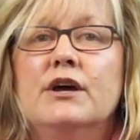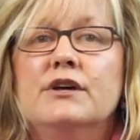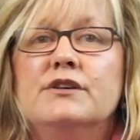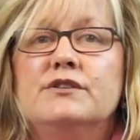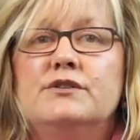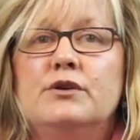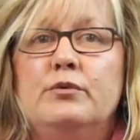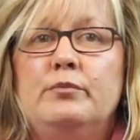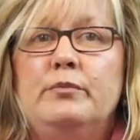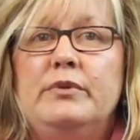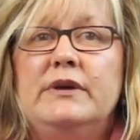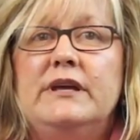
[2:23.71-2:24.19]

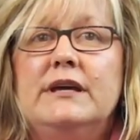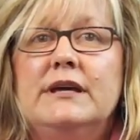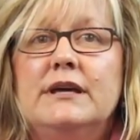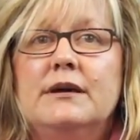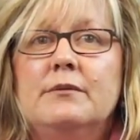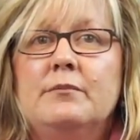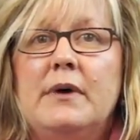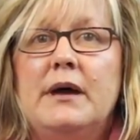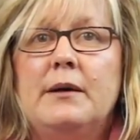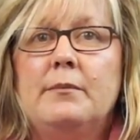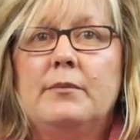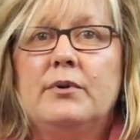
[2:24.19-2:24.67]
So being a
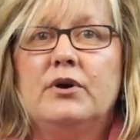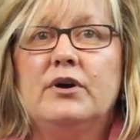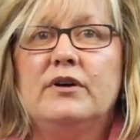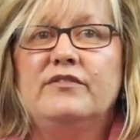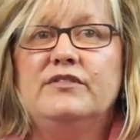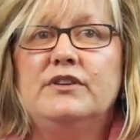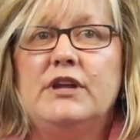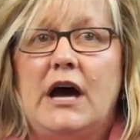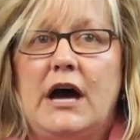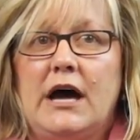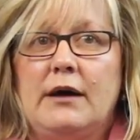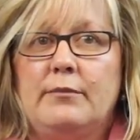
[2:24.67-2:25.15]
member of
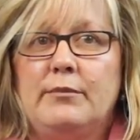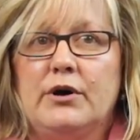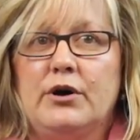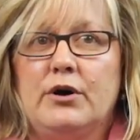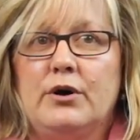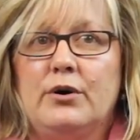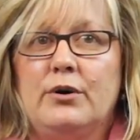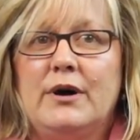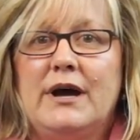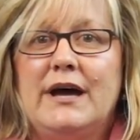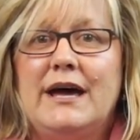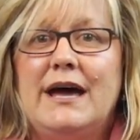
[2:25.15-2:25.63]

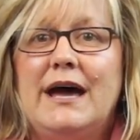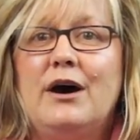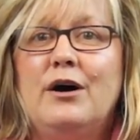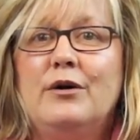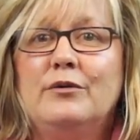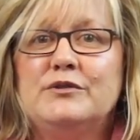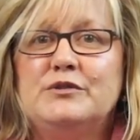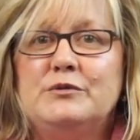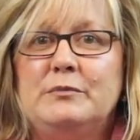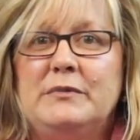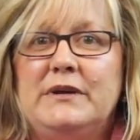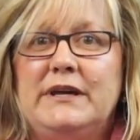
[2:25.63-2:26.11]
NAWBO
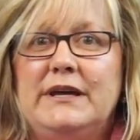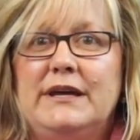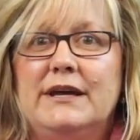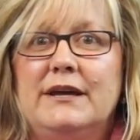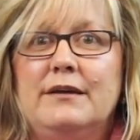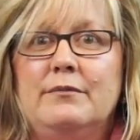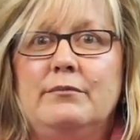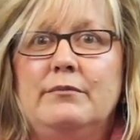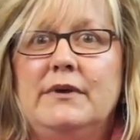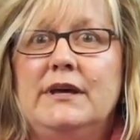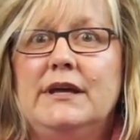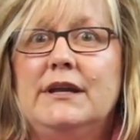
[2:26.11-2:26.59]
helped me
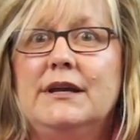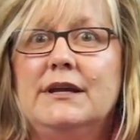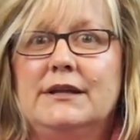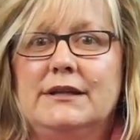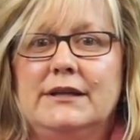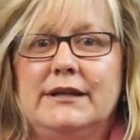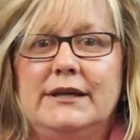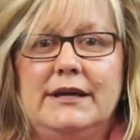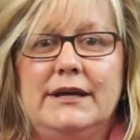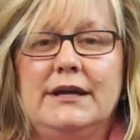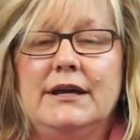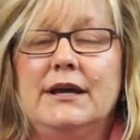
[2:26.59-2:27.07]

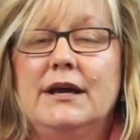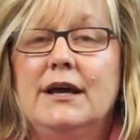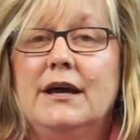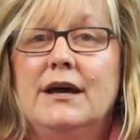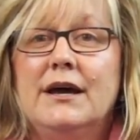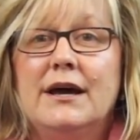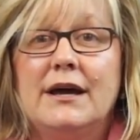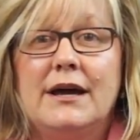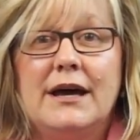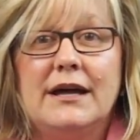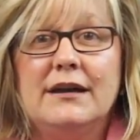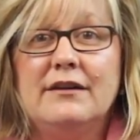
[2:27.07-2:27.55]
immediately
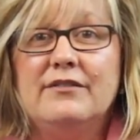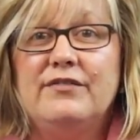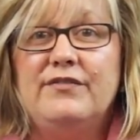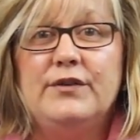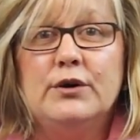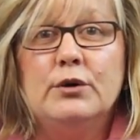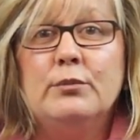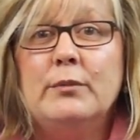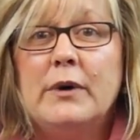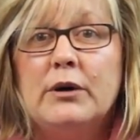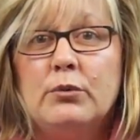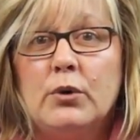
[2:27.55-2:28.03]
kind of
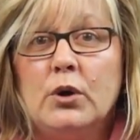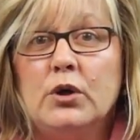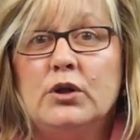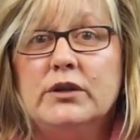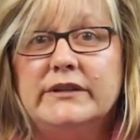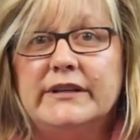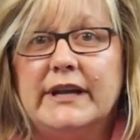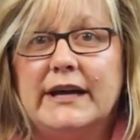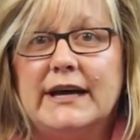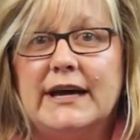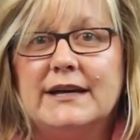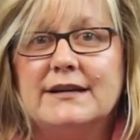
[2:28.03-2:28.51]
fill my
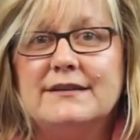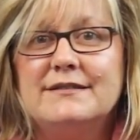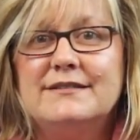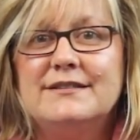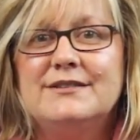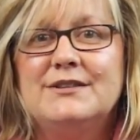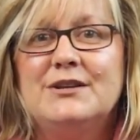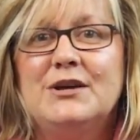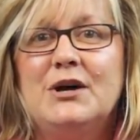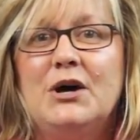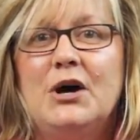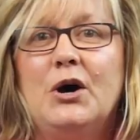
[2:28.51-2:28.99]

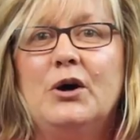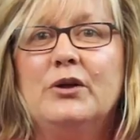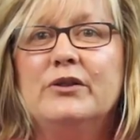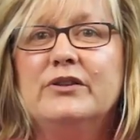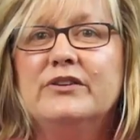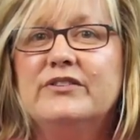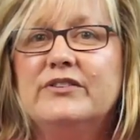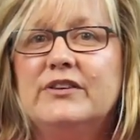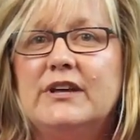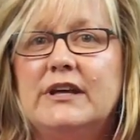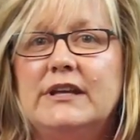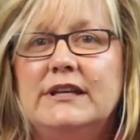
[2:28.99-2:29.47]
Rolodex. All of
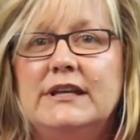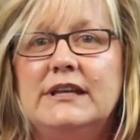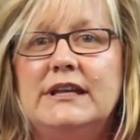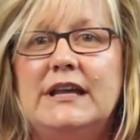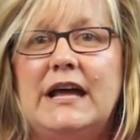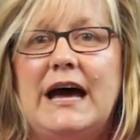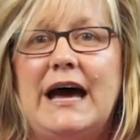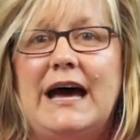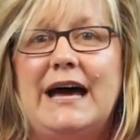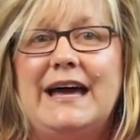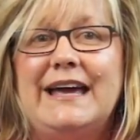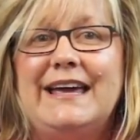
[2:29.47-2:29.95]
a sudden,
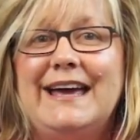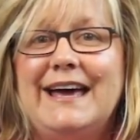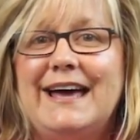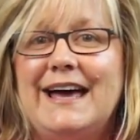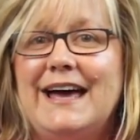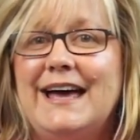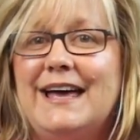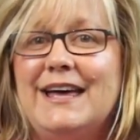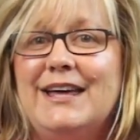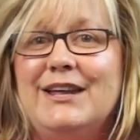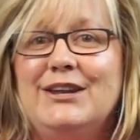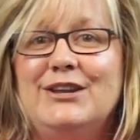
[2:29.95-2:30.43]
I
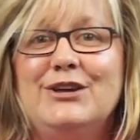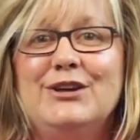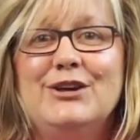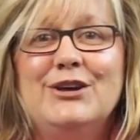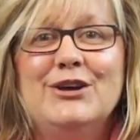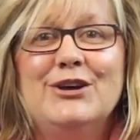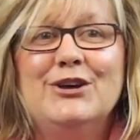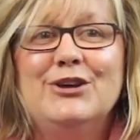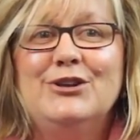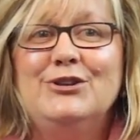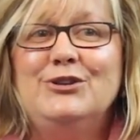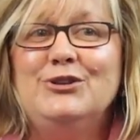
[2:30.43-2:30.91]
had
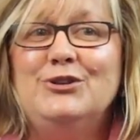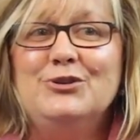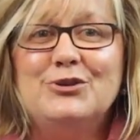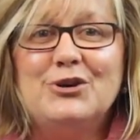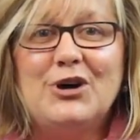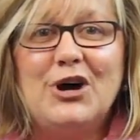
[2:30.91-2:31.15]
new